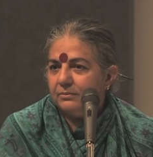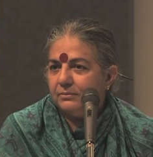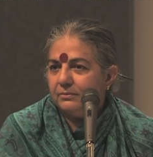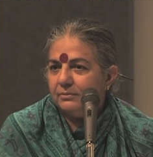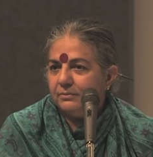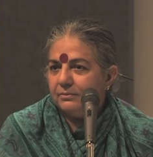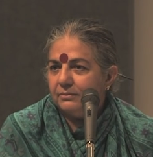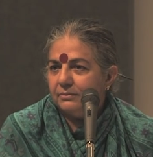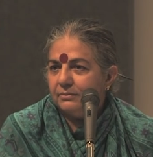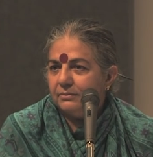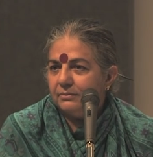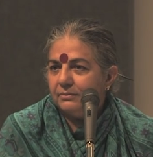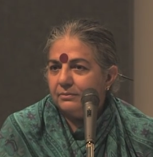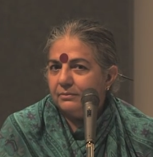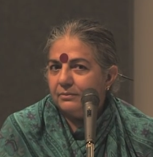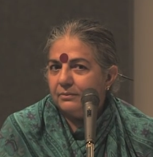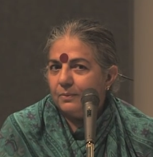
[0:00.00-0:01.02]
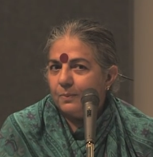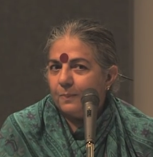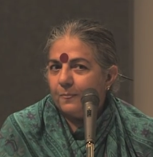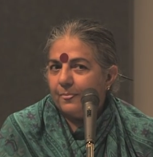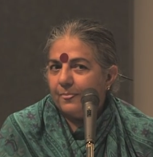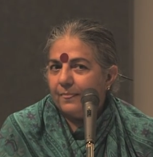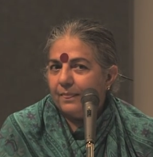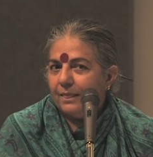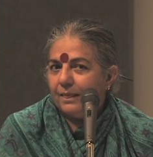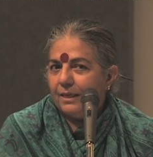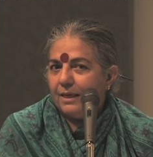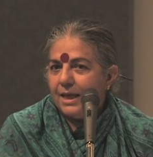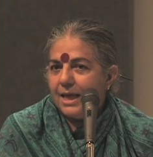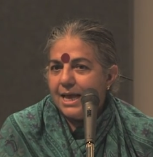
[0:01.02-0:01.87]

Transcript: (silence)